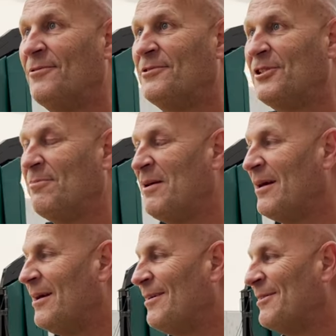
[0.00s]
she'd be
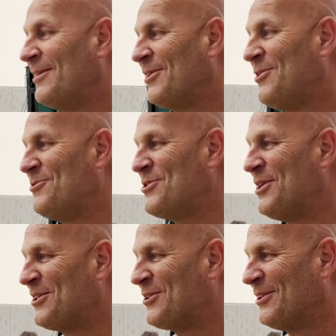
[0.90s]
a huge
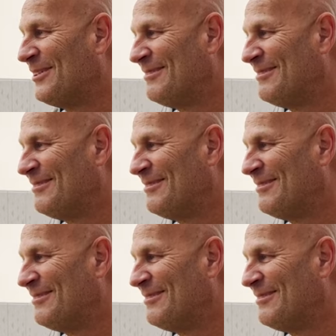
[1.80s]
addition.